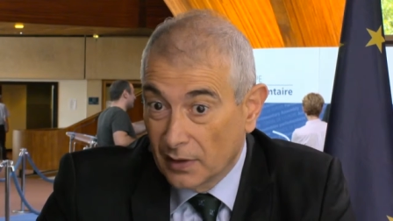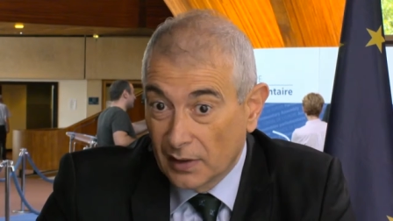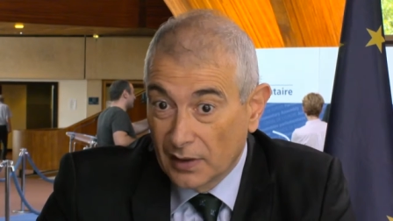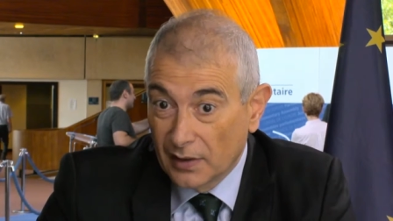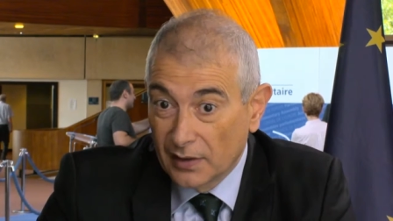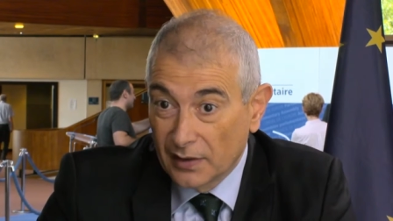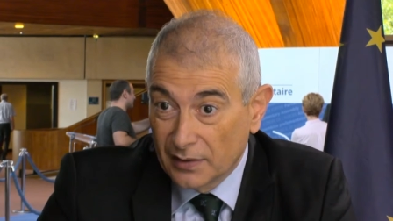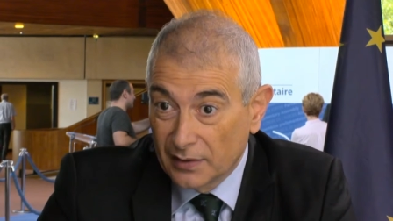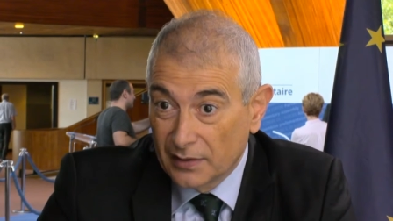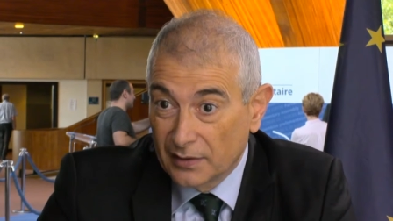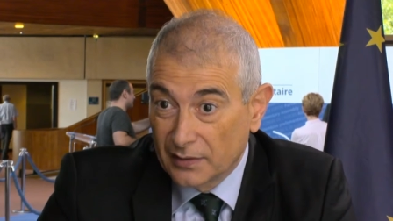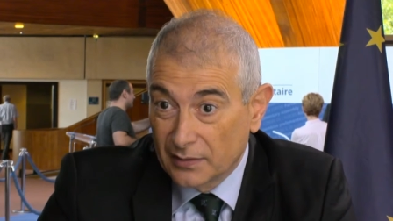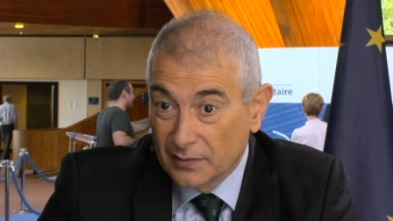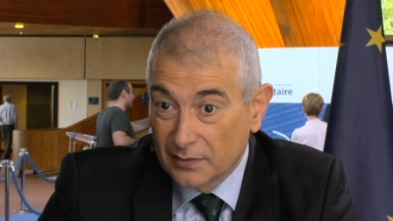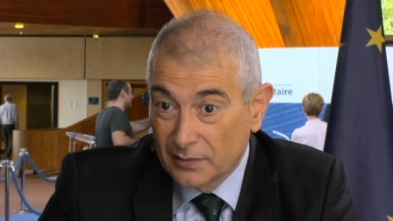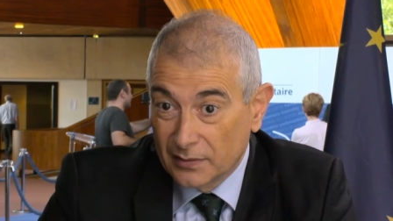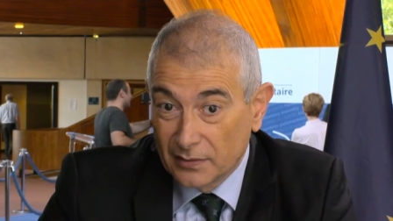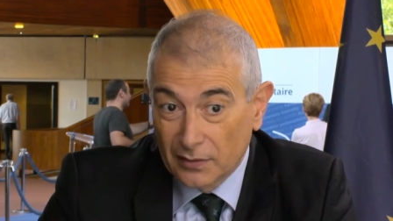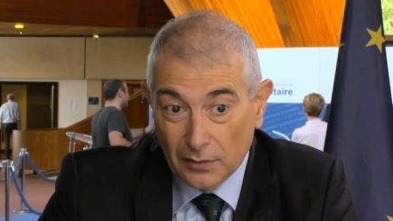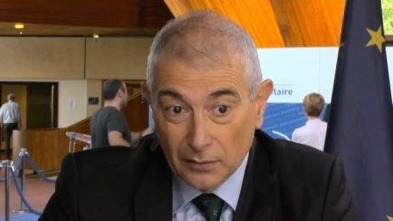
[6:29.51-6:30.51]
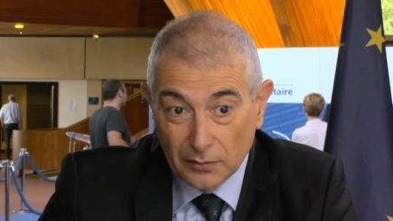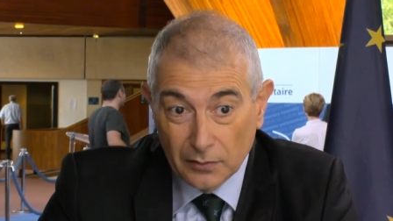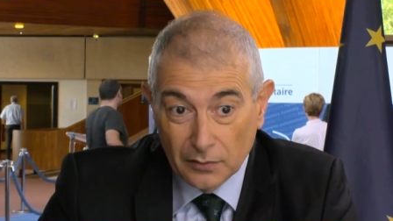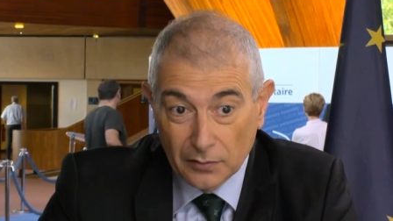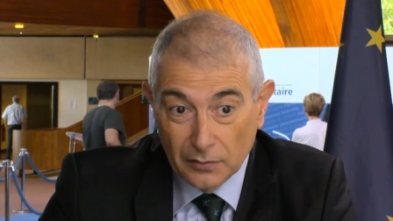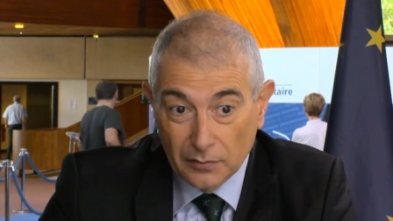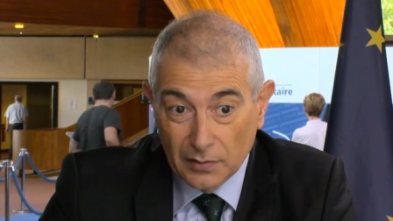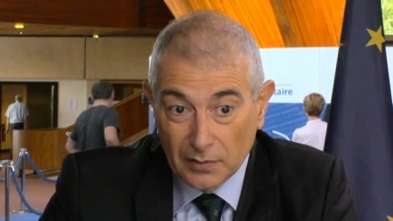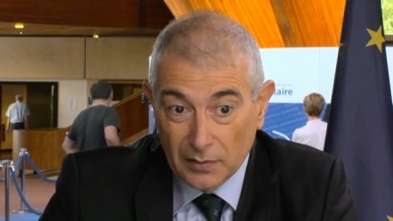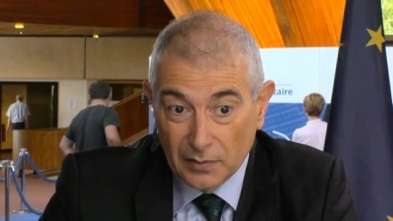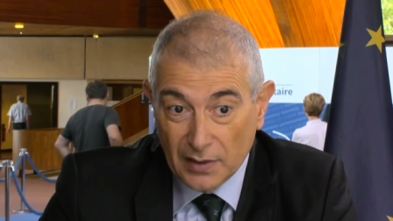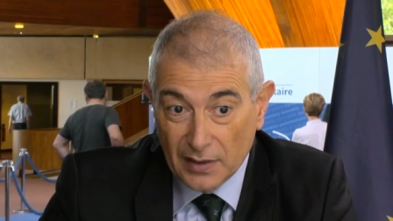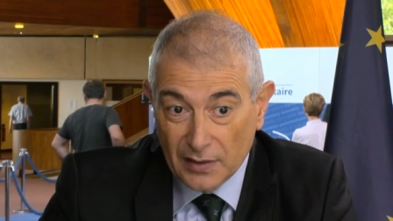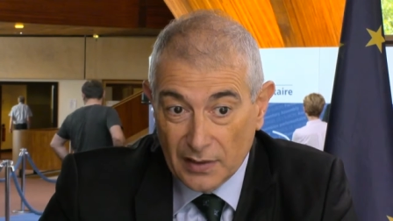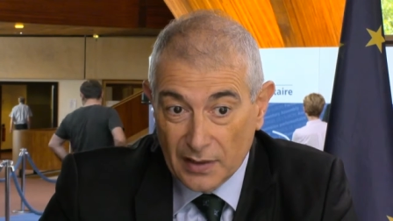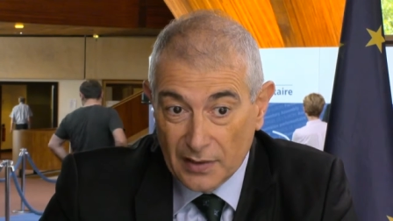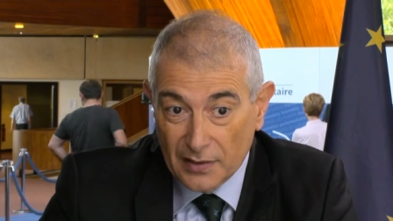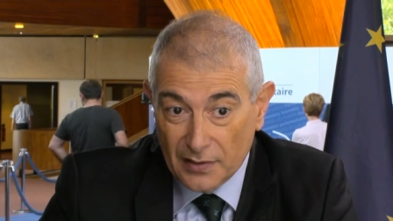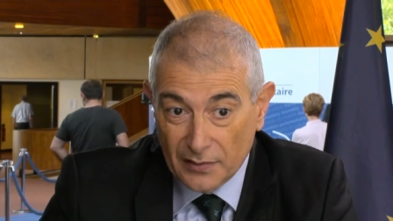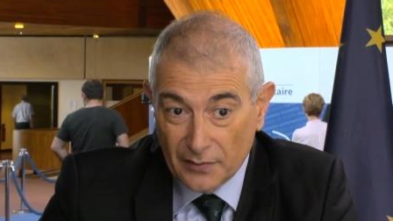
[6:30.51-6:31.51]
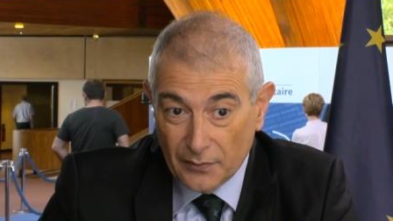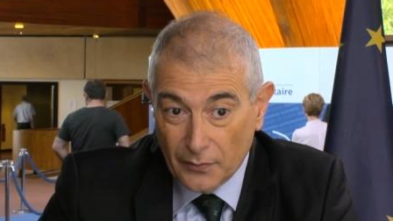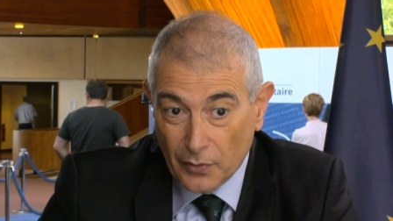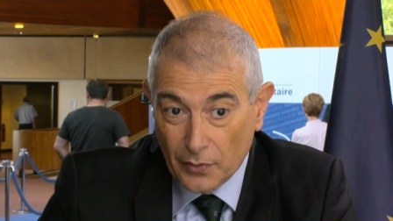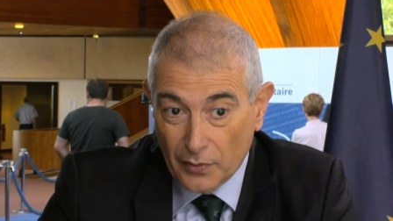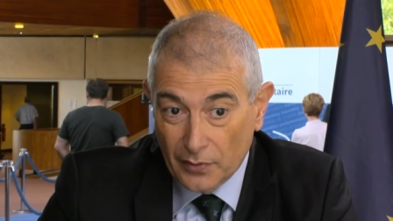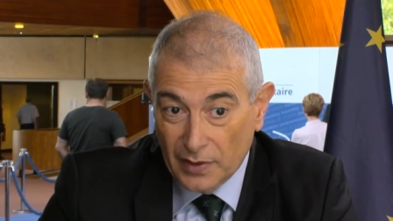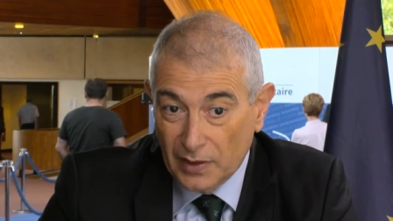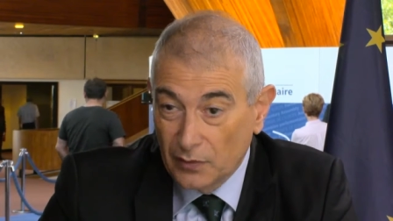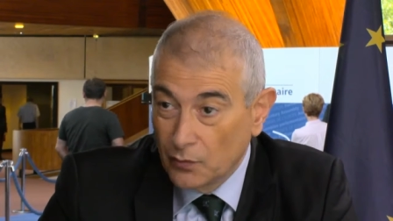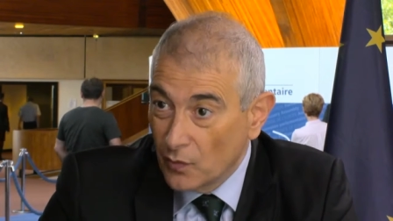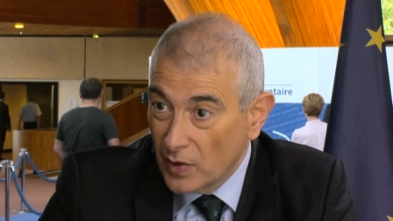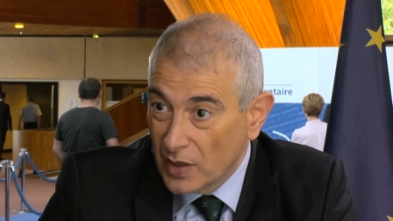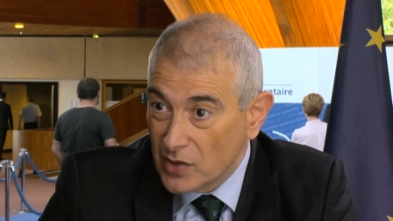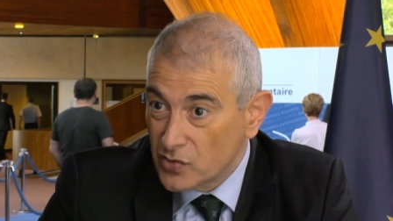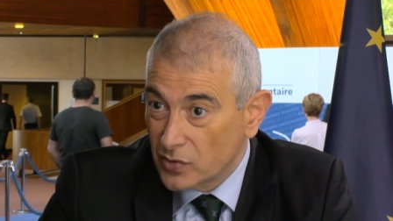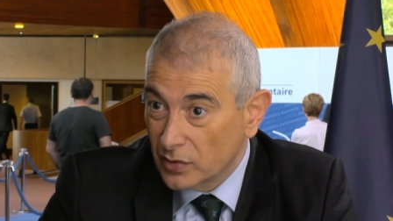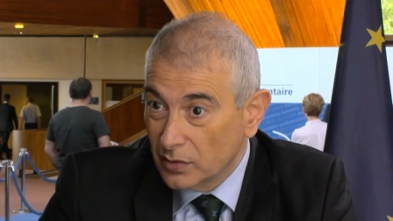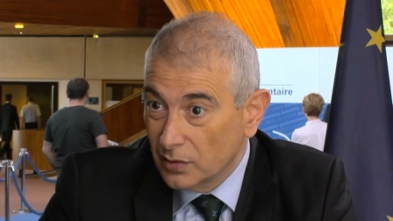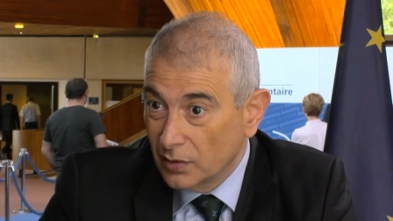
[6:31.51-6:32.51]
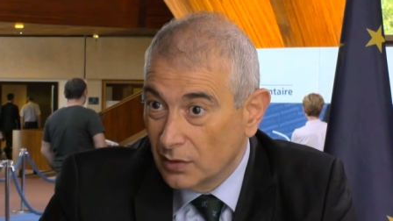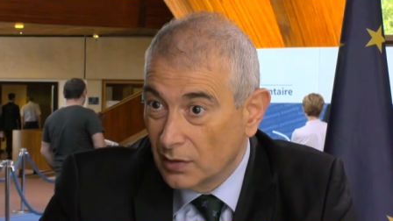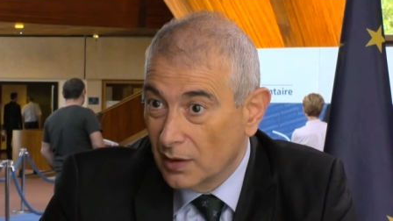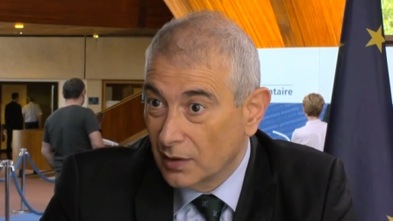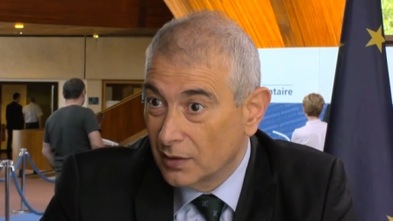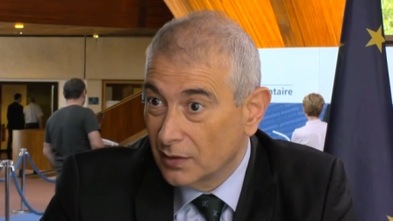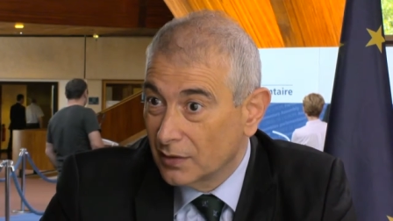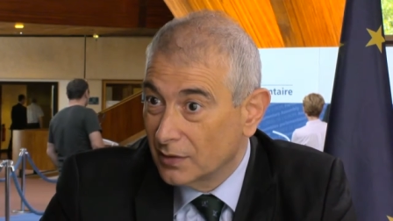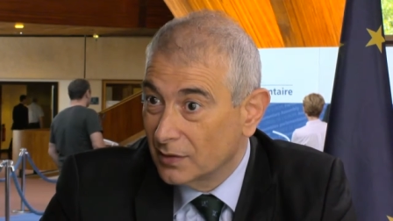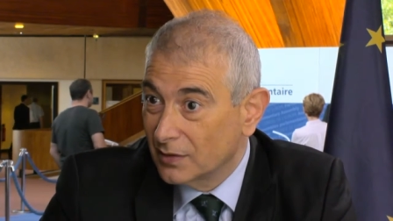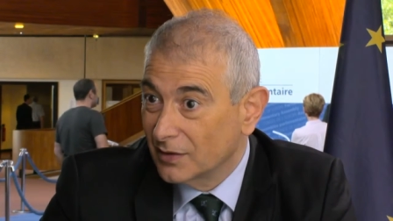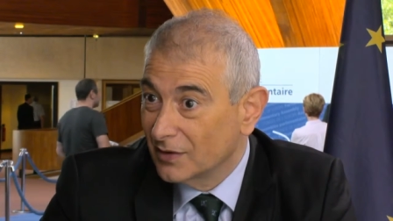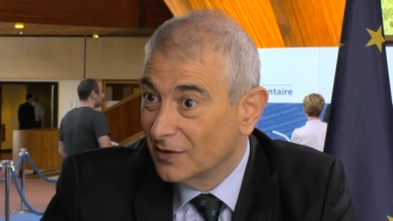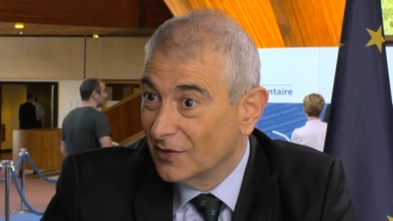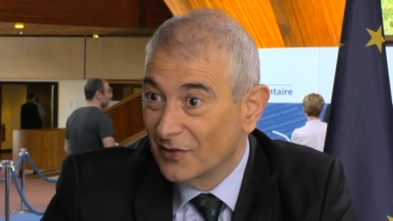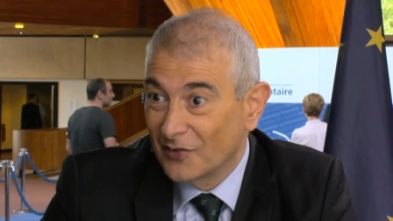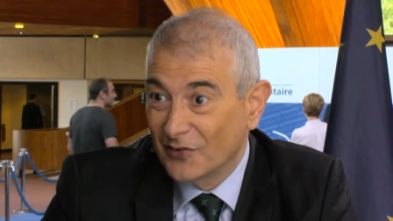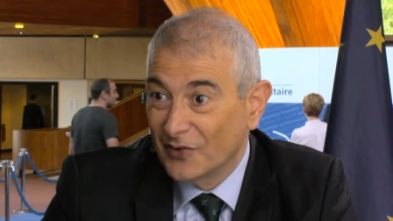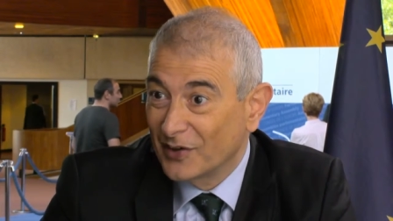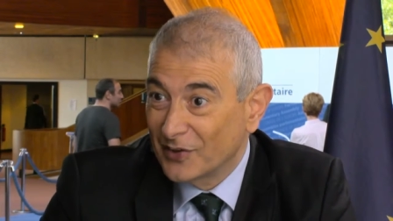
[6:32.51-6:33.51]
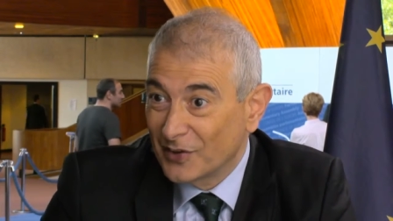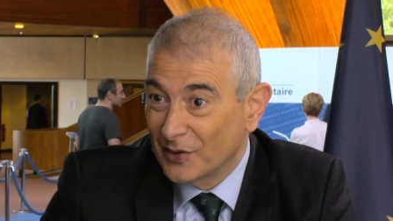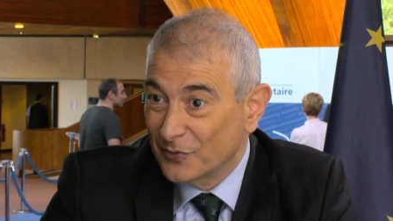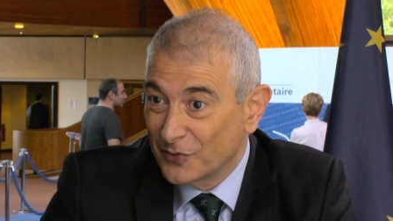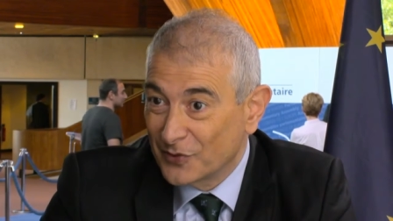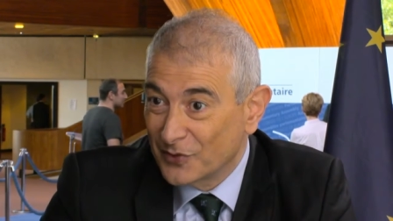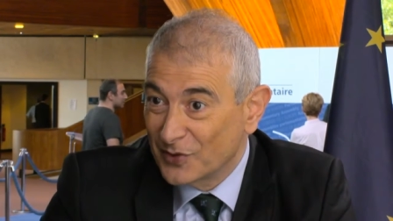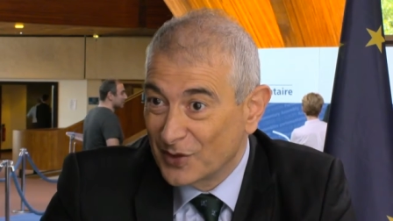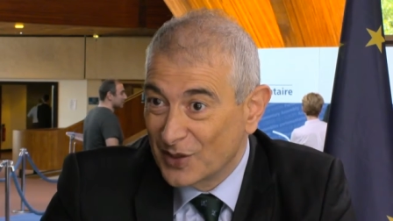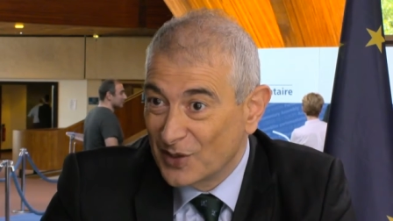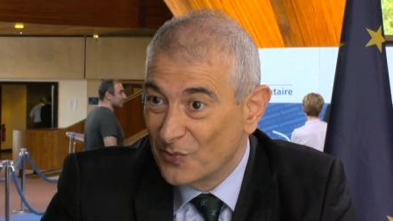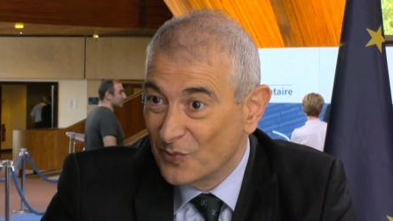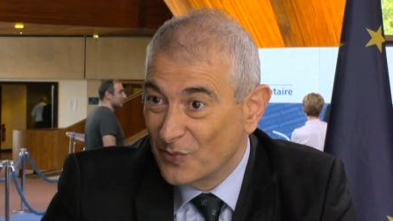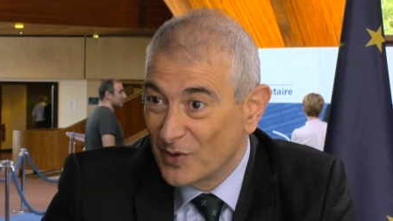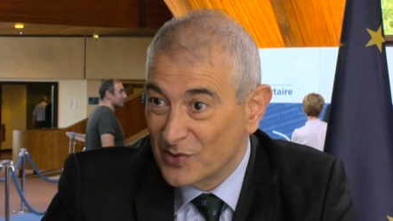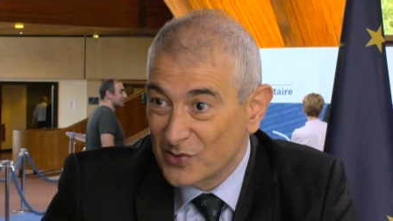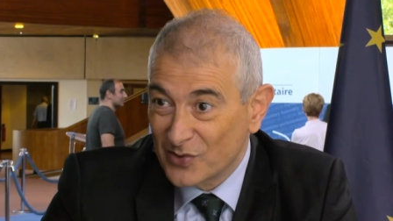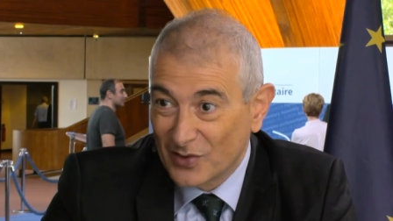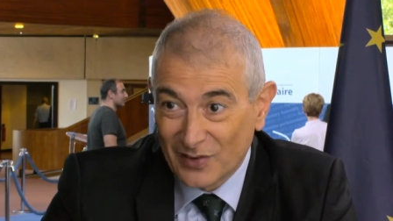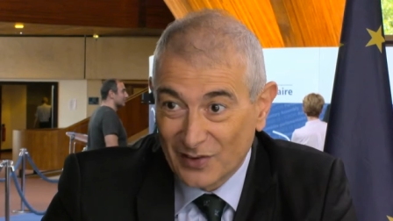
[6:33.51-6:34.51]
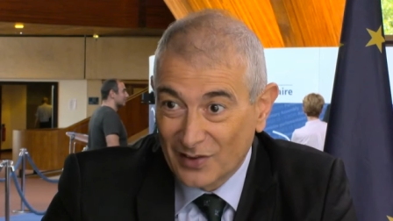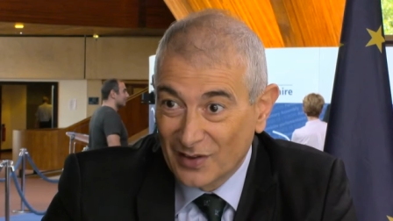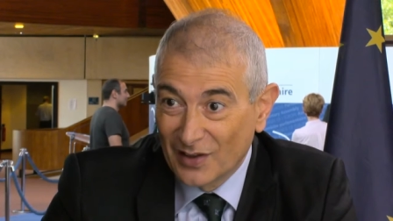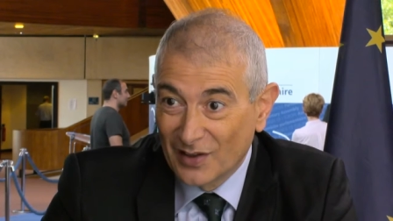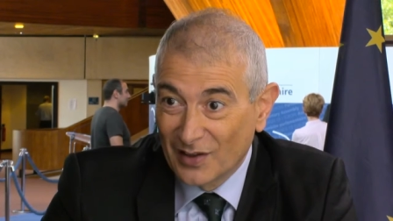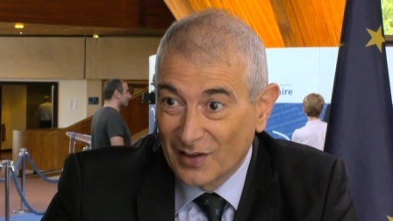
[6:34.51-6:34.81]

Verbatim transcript: and, you know, the, the, there were invasion, and uh, right after the invasion,